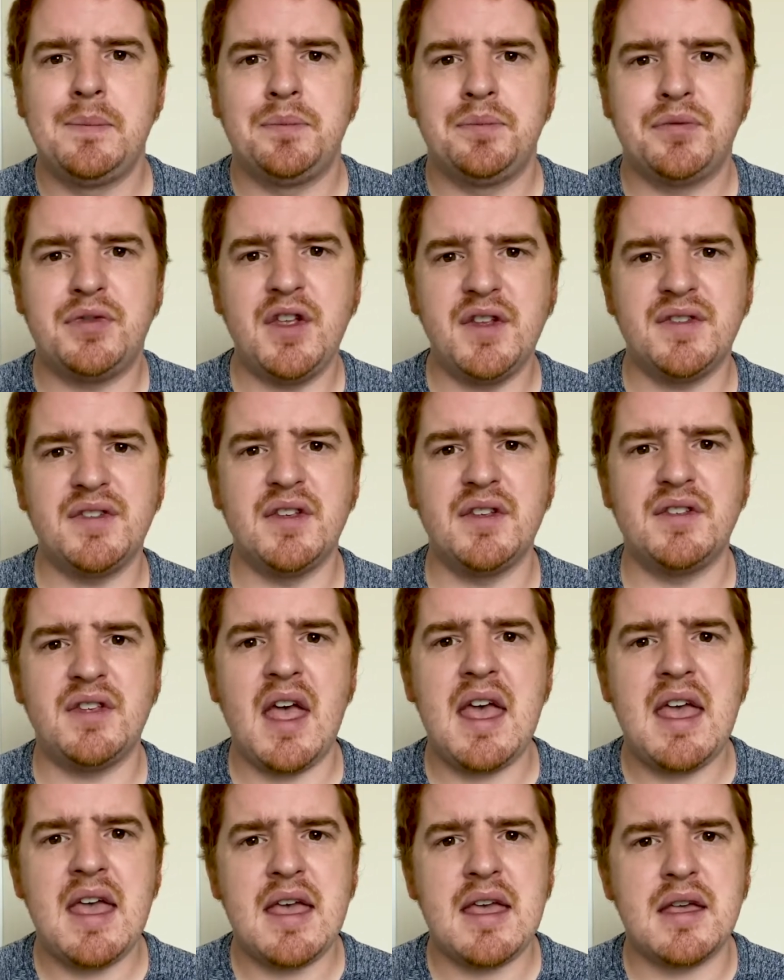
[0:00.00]
this is
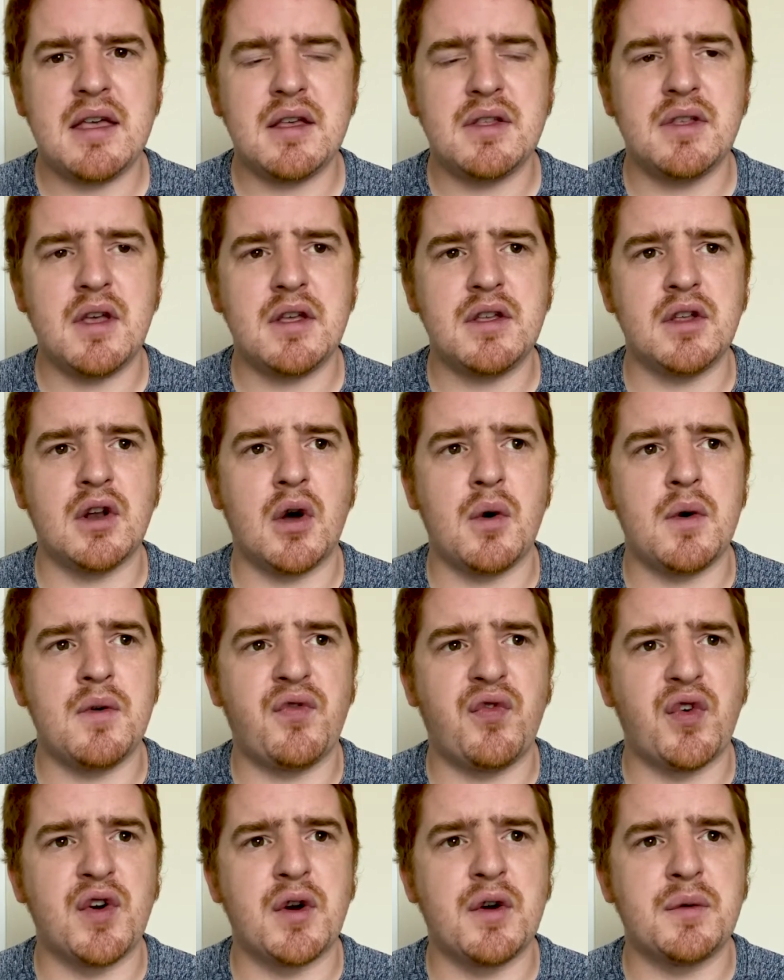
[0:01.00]
a,
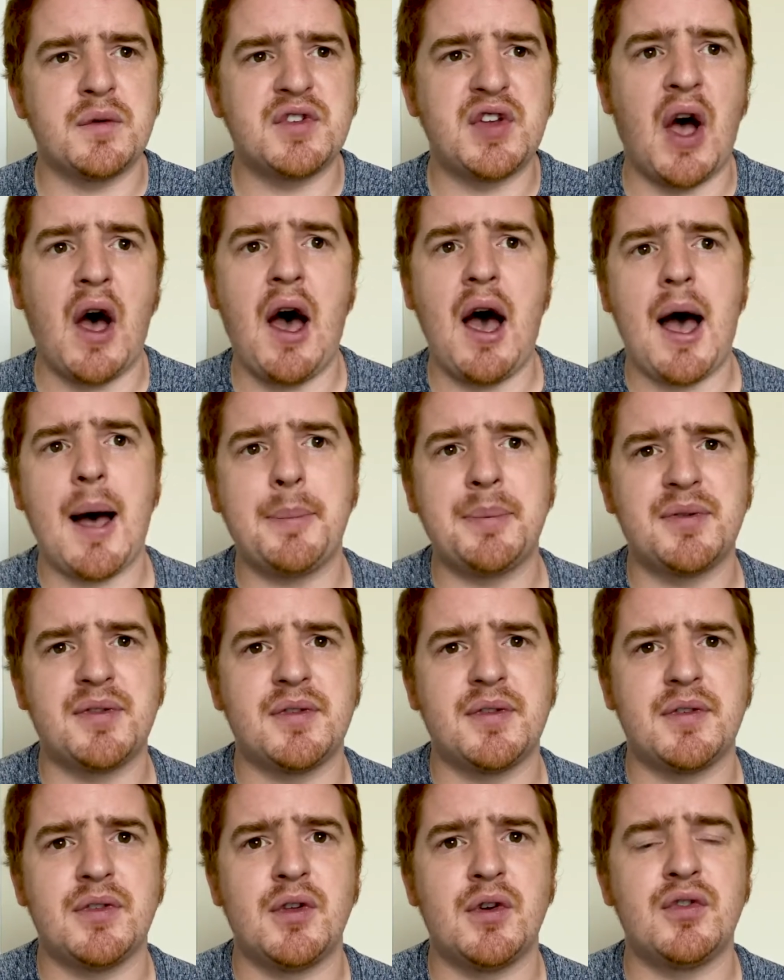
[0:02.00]
for Topps,
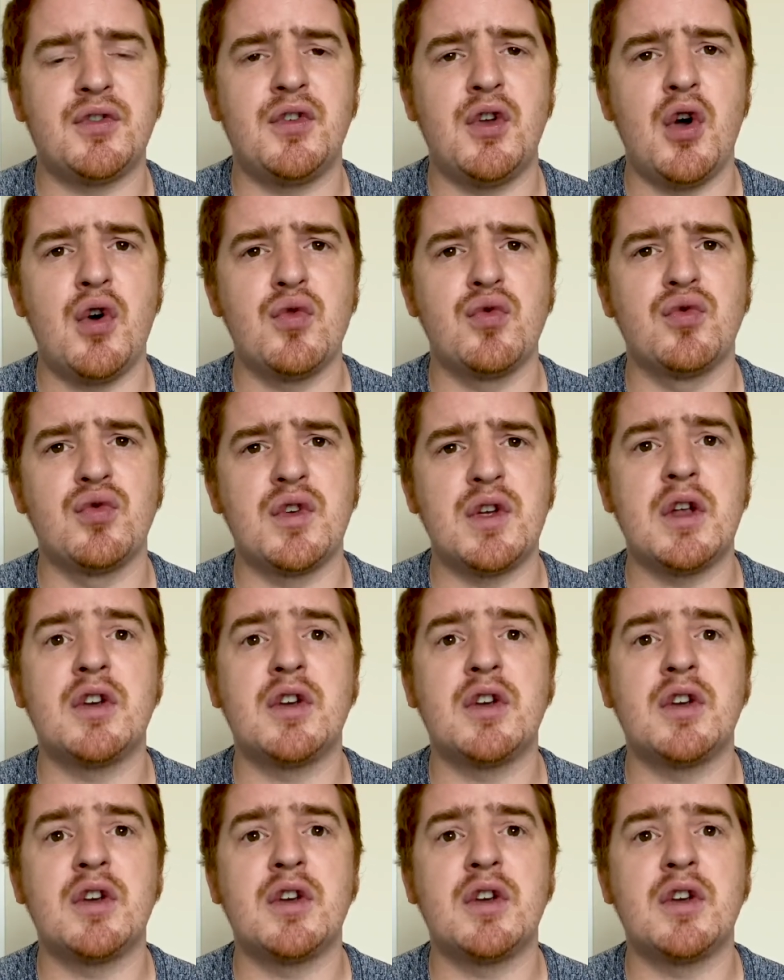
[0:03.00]
there's no,